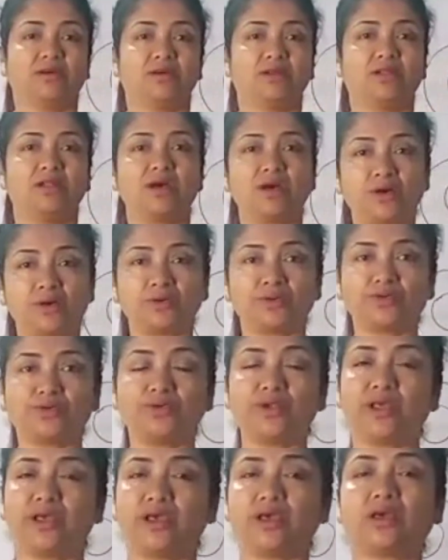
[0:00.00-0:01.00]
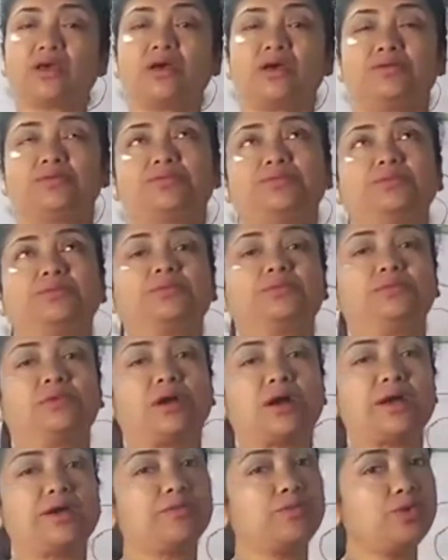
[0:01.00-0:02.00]
Now today
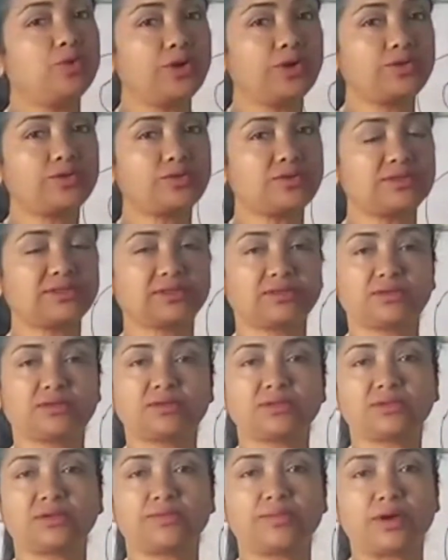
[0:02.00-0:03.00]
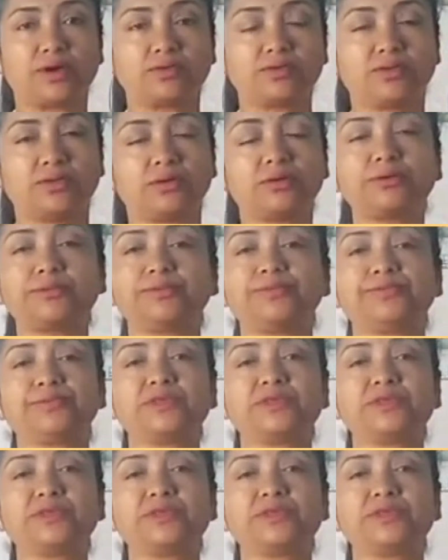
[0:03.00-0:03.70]
I am going to discuss about a